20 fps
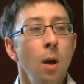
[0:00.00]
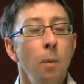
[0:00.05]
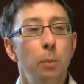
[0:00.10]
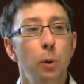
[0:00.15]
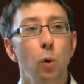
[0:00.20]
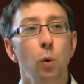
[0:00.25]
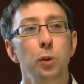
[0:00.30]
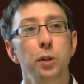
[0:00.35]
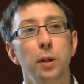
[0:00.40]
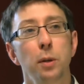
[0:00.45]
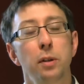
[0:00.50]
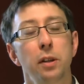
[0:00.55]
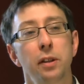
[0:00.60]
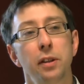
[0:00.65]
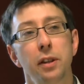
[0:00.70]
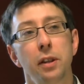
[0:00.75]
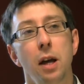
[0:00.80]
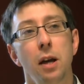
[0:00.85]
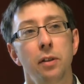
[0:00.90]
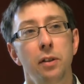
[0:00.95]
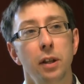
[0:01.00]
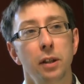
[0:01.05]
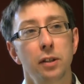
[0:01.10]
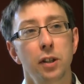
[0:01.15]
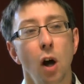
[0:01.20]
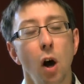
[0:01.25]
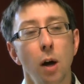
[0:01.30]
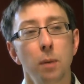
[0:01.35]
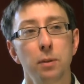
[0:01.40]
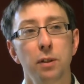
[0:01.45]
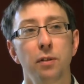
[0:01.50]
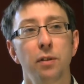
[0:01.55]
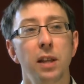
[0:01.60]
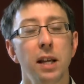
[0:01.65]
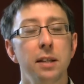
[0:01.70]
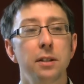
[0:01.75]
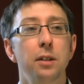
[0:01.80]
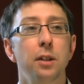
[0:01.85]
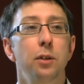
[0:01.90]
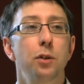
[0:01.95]
But also the types of
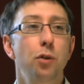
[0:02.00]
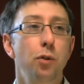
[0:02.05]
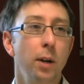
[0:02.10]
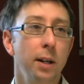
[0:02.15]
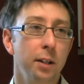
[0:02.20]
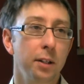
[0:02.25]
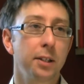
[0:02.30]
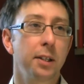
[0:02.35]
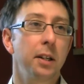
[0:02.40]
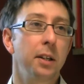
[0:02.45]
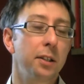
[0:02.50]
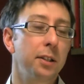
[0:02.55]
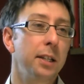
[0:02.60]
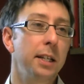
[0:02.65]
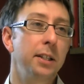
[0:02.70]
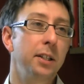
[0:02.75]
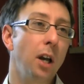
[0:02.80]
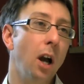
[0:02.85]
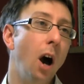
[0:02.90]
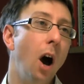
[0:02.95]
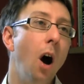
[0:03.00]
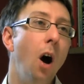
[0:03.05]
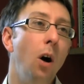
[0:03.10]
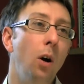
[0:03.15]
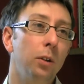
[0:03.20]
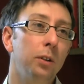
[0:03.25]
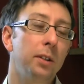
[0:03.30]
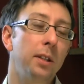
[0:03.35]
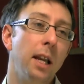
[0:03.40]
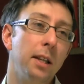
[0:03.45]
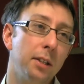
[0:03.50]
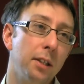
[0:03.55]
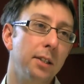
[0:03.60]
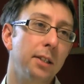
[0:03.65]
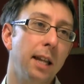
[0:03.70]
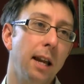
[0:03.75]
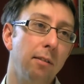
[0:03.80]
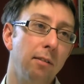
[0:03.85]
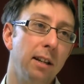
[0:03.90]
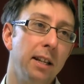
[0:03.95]
things that trigger synesthesia aren't
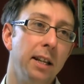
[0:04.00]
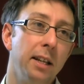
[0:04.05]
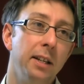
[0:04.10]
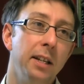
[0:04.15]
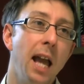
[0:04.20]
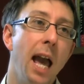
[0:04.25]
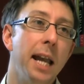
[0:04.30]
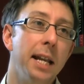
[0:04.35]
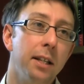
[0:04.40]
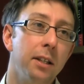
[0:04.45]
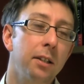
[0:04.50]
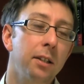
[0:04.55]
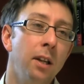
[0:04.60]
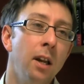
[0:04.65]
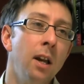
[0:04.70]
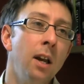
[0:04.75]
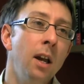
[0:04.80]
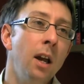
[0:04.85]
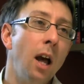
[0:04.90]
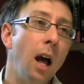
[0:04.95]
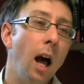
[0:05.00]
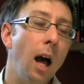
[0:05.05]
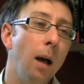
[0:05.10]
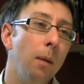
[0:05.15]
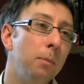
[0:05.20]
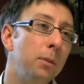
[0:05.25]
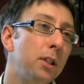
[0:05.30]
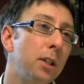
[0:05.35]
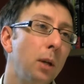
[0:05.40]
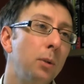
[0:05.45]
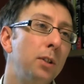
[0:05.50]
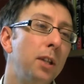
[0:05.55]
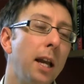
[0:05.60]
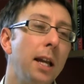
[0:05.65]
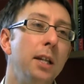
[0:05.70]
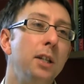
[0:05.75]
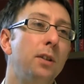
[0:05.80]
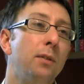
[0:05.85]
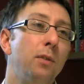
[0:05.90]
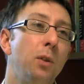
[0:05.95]
necessarily innate. So
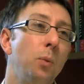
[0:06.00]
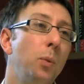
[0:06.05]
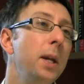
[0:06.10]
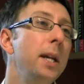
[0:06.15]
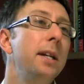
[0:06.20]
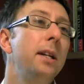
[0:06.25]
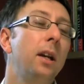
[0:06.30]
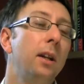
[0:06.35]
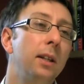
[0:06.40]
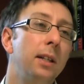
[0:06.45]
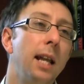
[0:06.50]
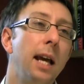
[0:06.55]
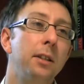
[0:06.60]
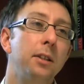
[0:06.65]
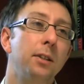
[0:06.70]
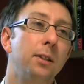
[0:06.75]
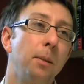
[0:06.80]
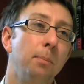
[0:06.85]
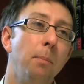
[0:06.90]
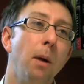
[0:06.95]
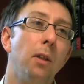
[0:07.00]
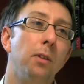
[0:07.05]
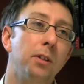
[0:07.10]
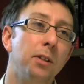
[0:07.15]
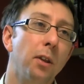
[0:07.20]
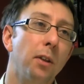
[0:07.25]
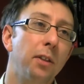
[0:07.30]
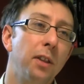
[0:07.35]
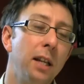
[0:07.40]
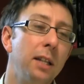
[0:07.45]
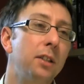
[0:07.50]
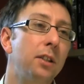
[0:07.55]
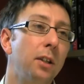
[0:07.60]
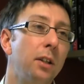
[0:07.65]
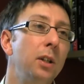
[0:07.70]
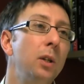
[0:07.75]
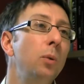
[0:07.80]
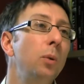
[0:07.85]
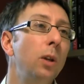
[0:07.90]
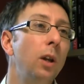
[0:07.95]
days of the week and letters of months are things
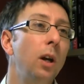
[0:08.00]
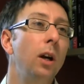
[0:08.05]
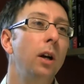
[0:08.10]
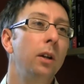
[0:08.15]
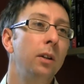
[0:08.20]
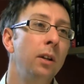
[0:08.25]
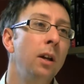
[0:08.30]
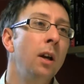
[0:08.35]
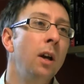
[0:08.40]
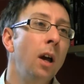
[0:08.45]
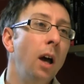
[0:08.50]
that you learn